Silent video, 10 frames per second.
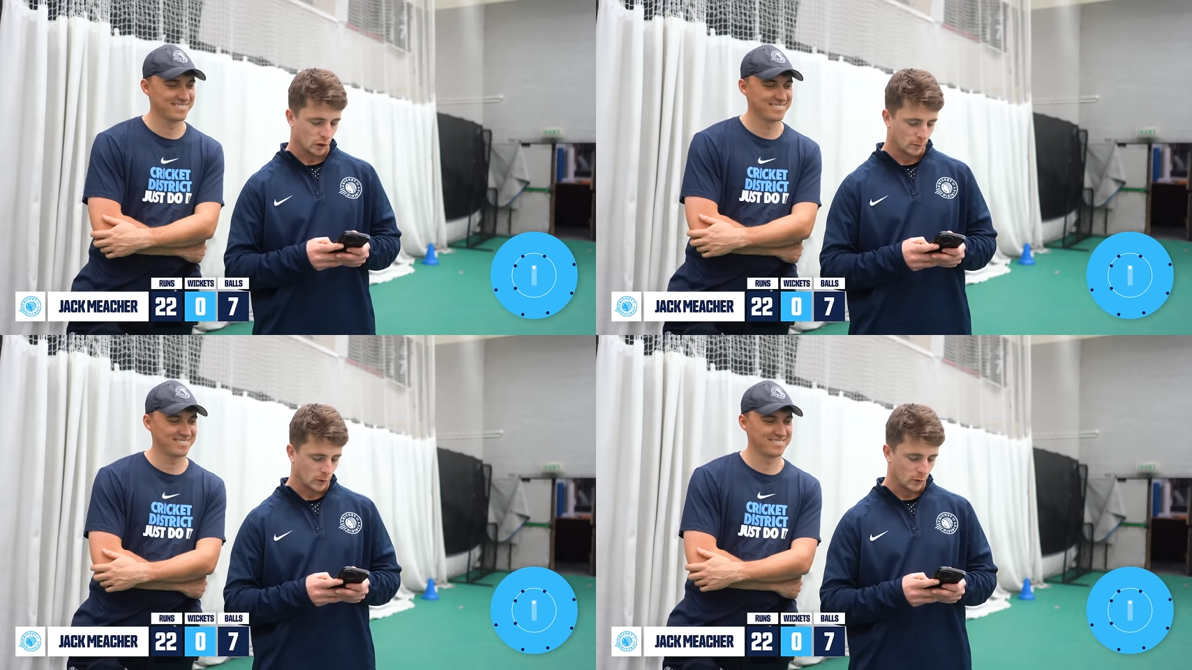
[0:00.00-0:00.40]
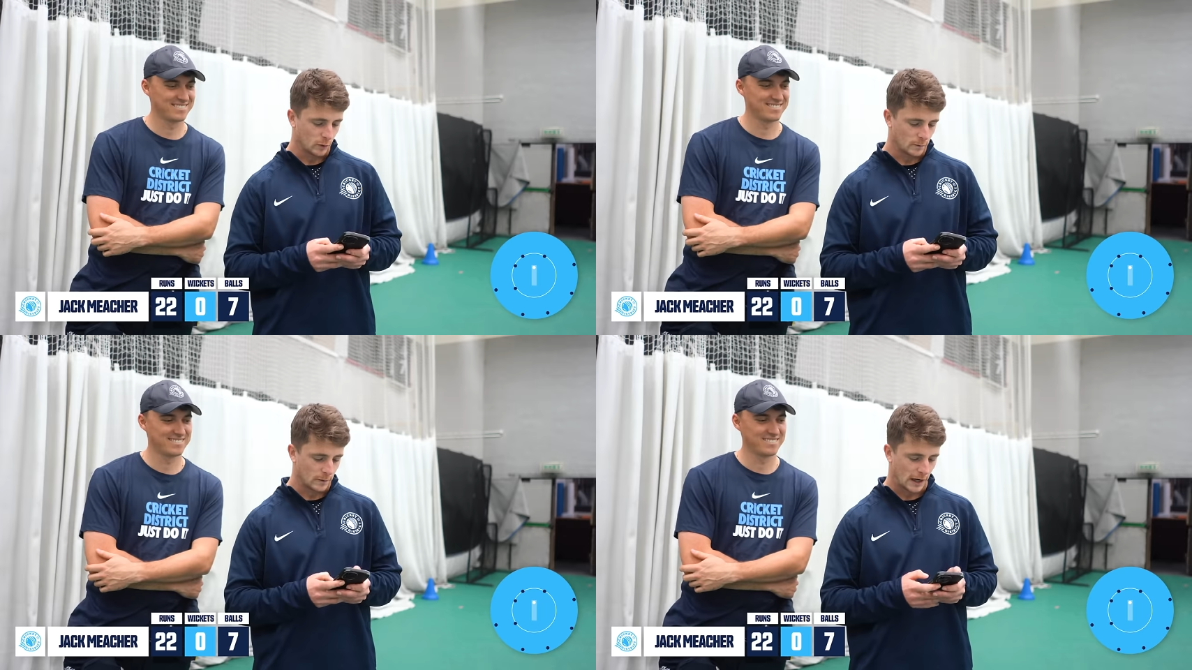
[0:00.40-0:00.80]
Speaker 1: Dot ball.
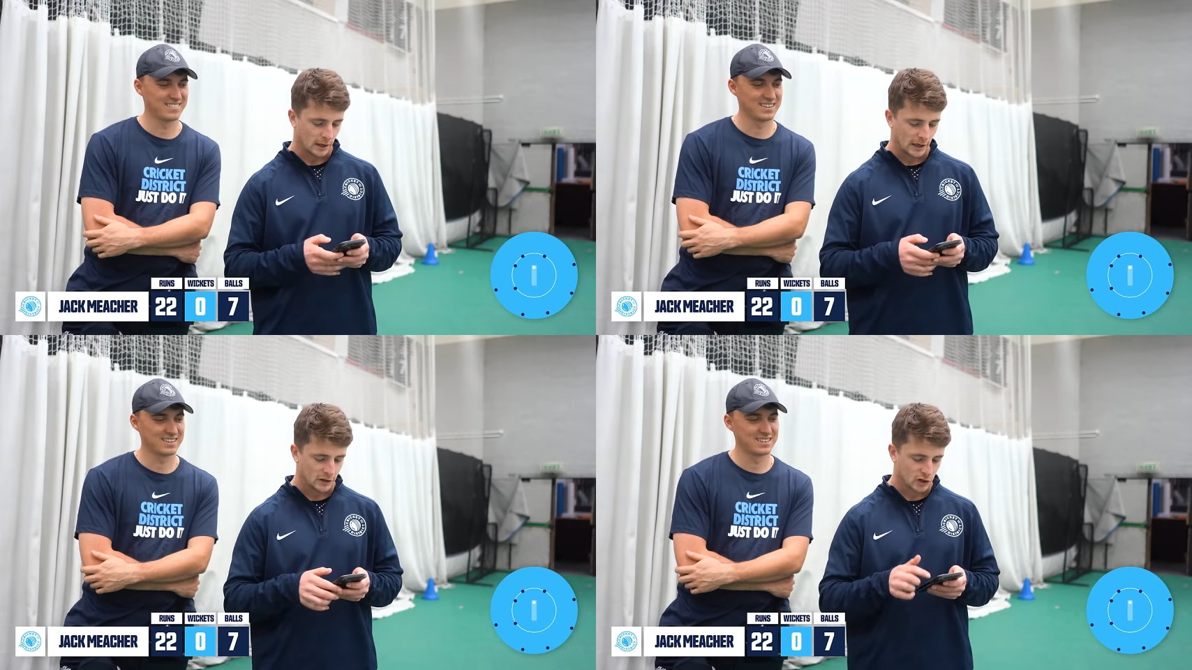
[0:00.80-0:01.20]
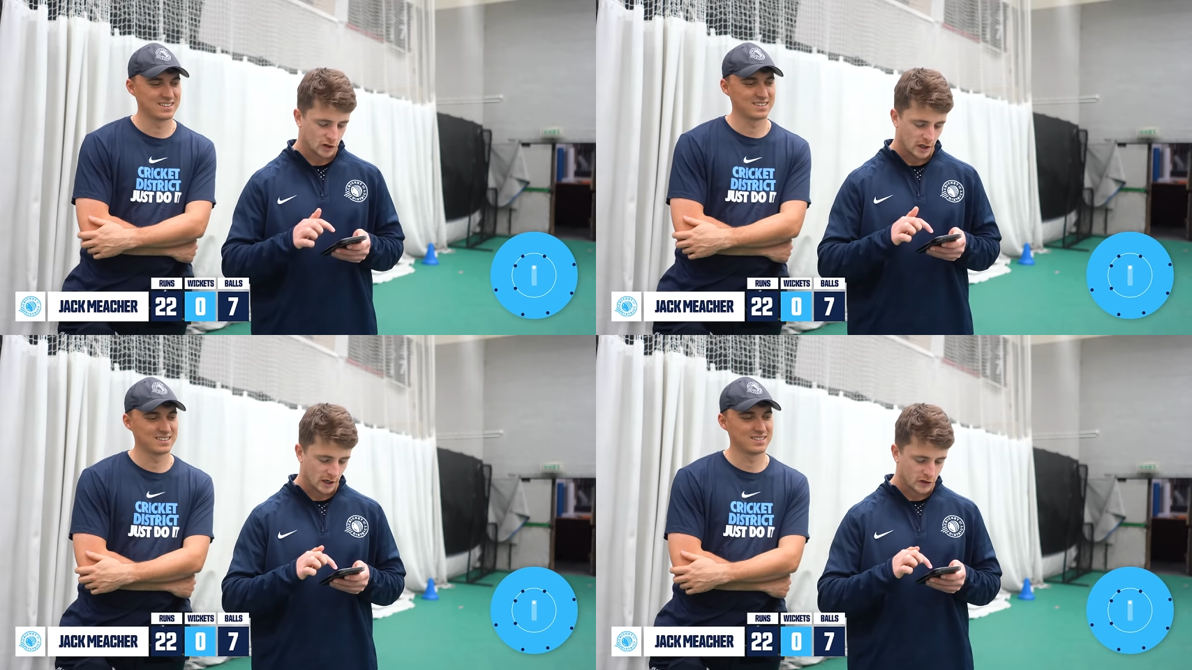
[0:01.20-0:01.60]
Hang on, let's
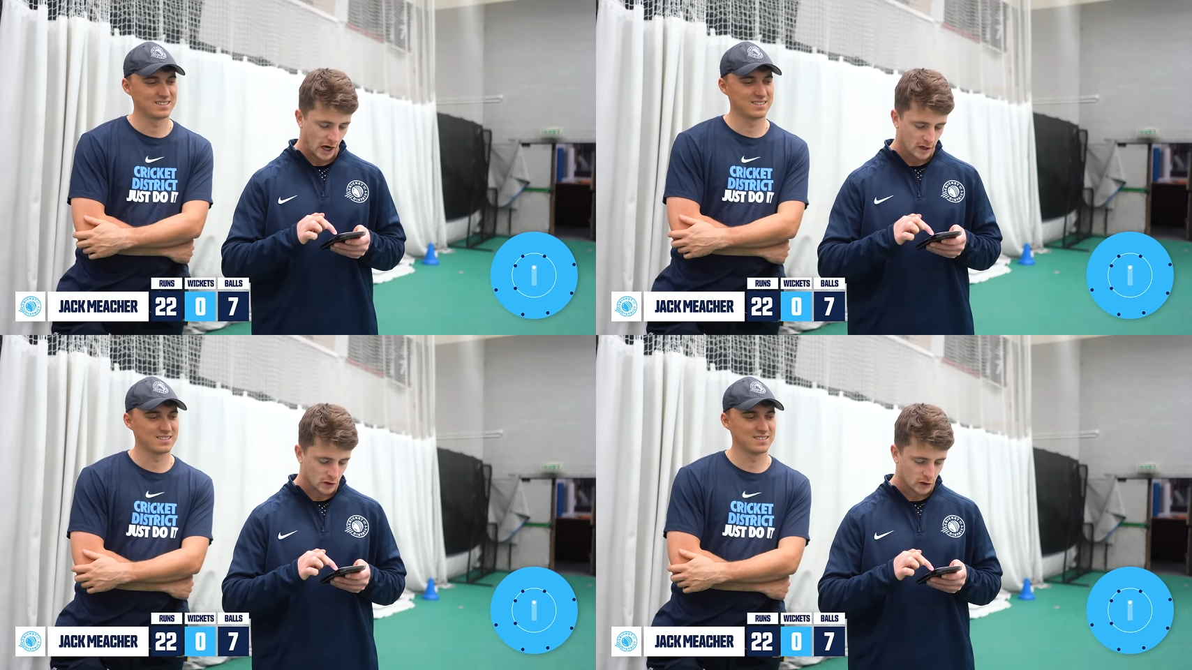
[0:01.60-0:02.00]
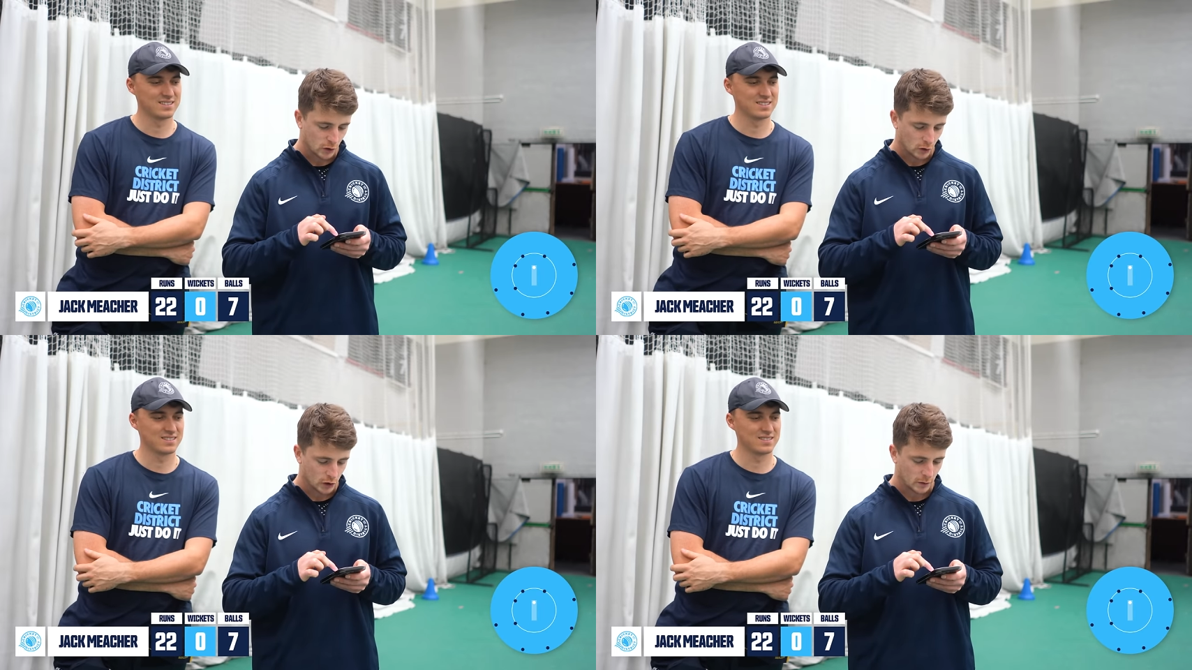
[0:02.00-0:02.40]
just uh, check your
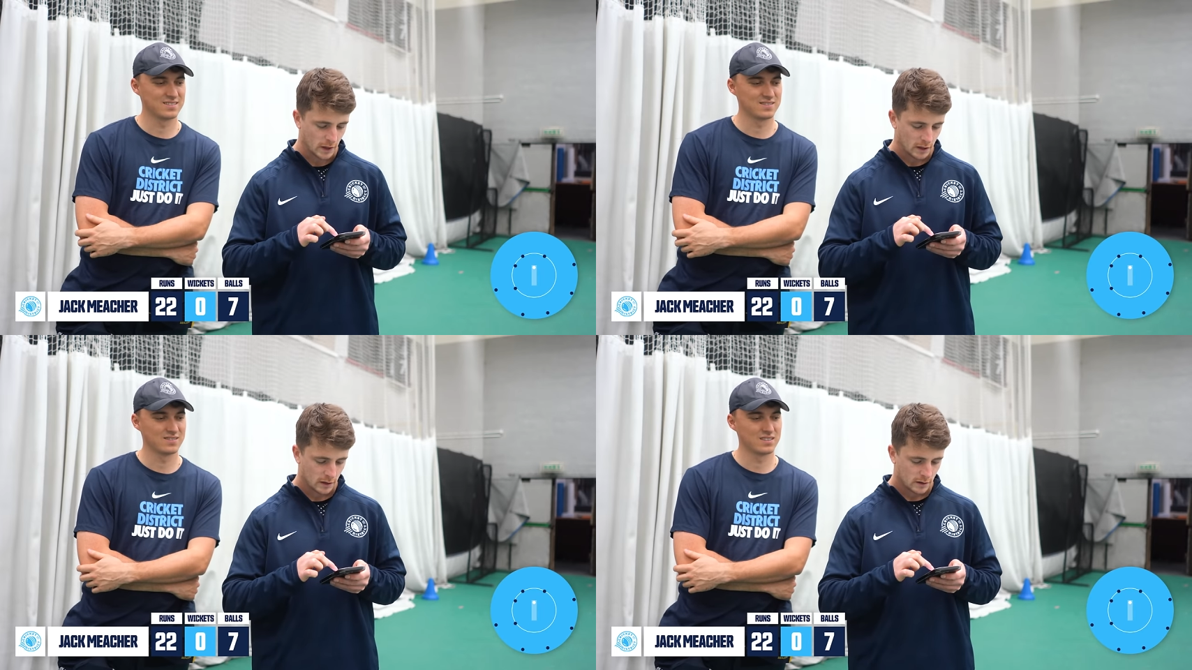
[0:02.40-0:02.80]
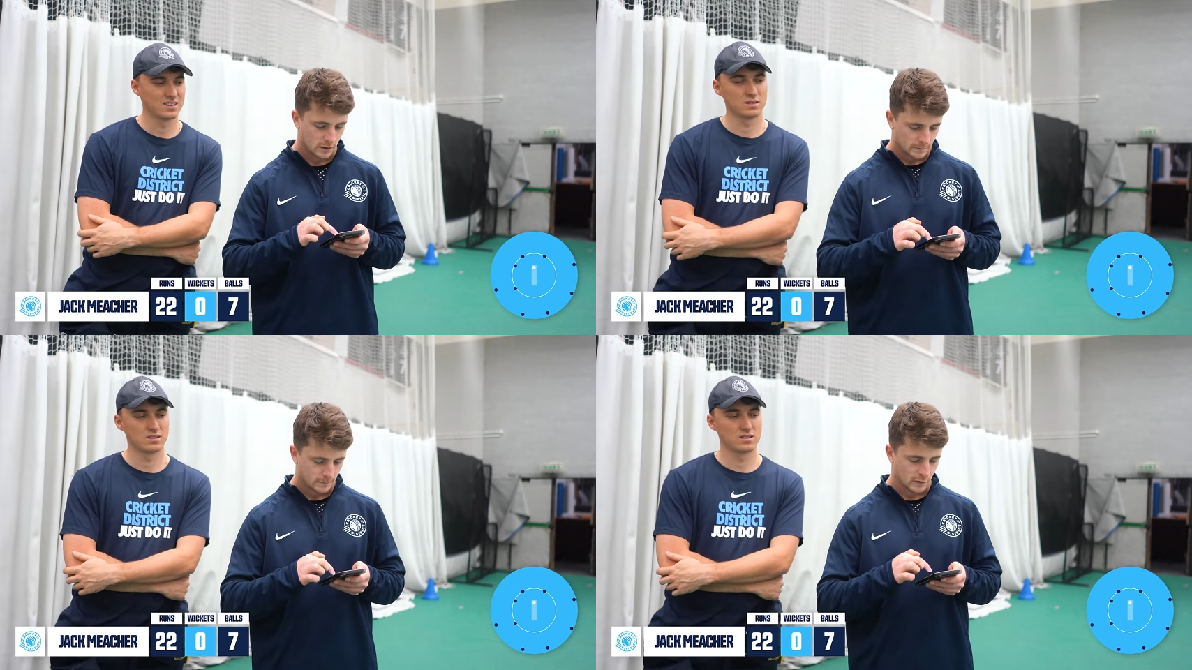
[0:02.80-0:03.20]
score, shall we?
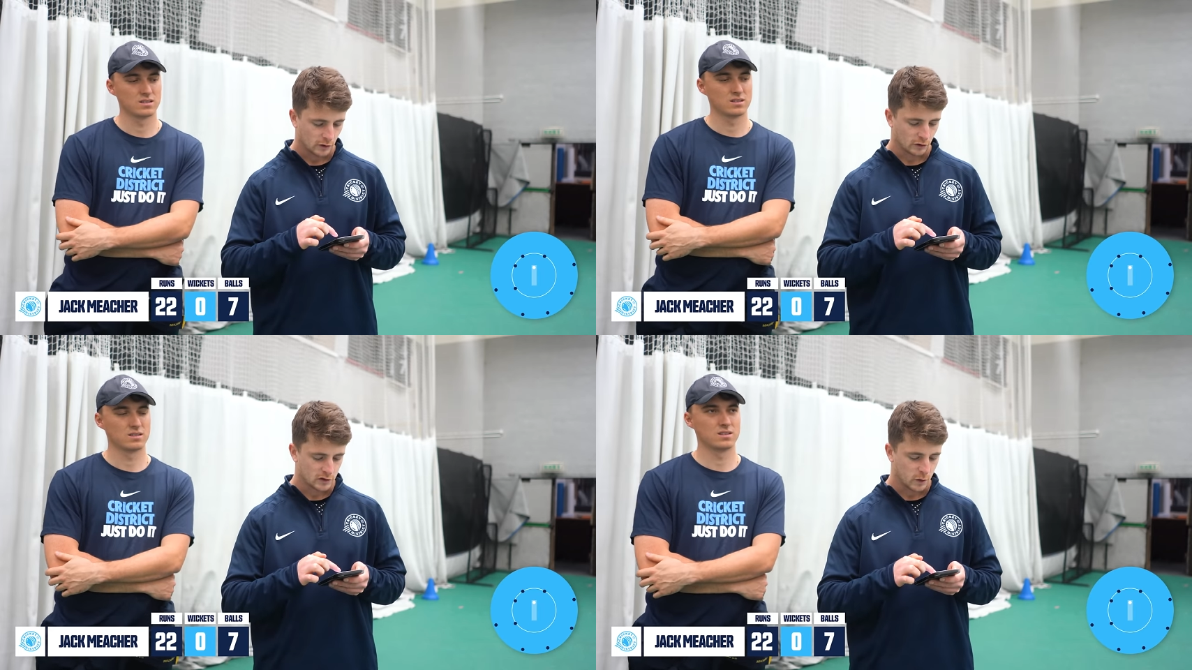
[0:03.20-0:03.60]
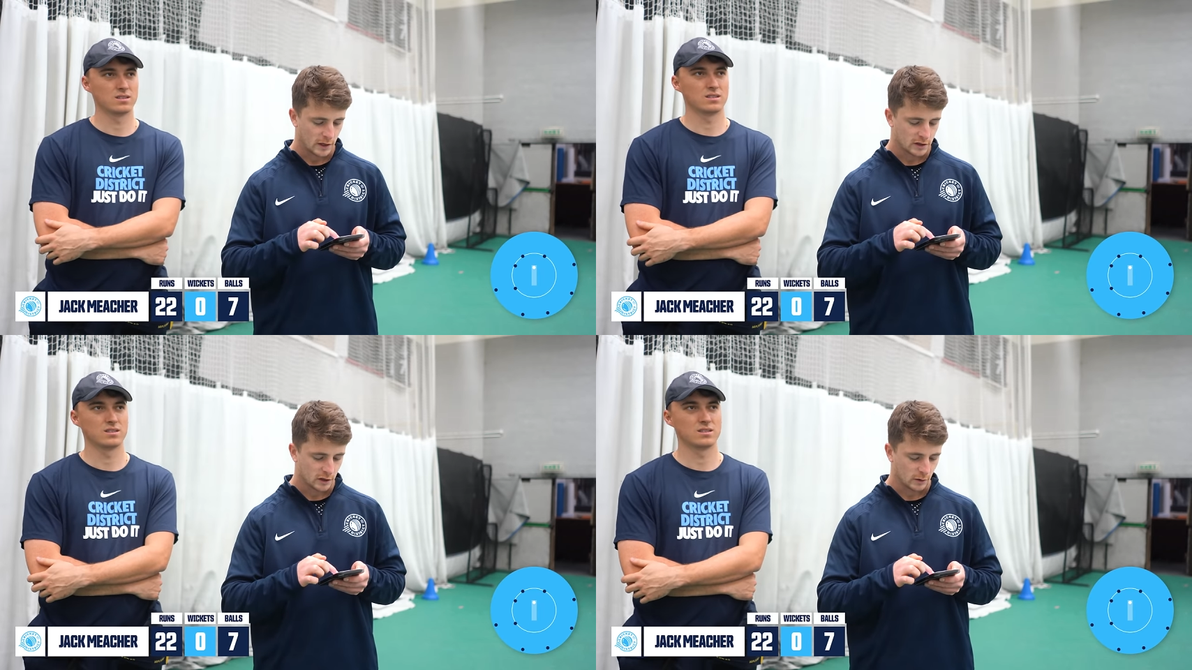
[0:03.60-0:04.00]
You're on
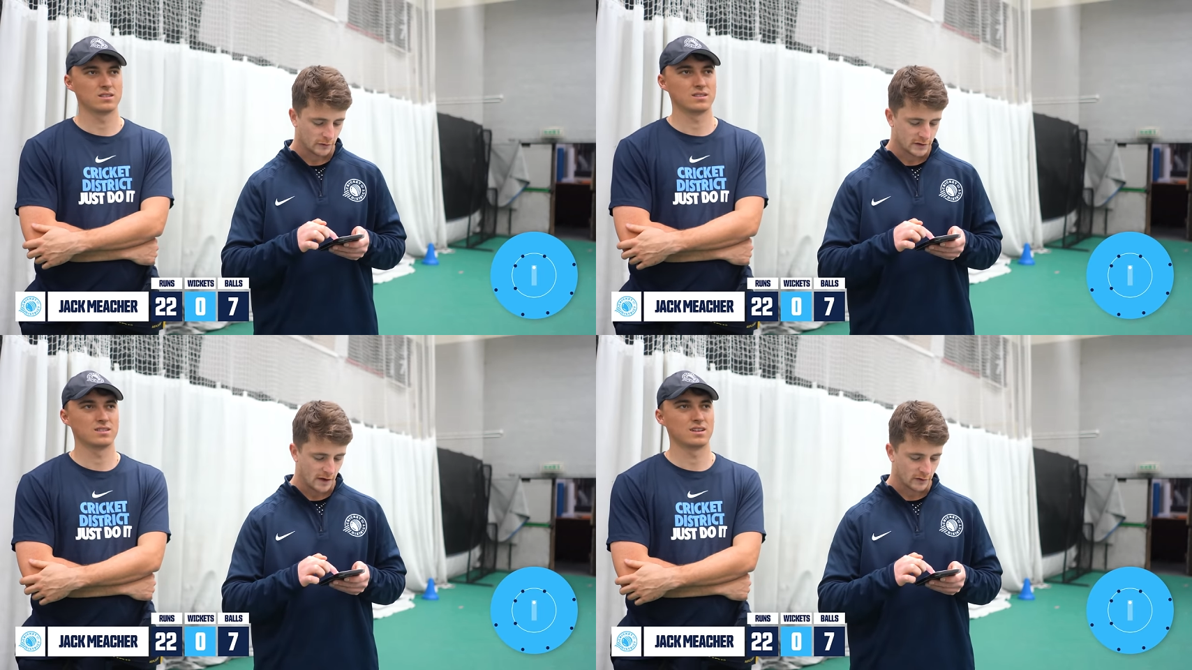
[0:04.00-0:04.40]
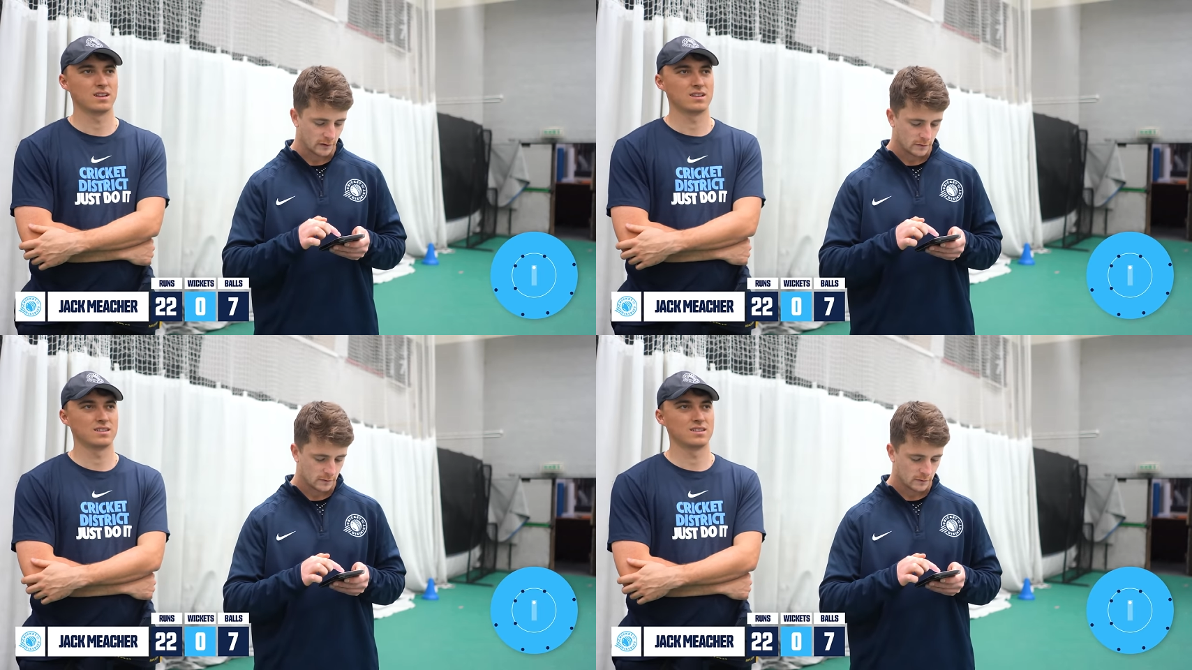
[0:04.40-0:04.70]
twenty-two off seven.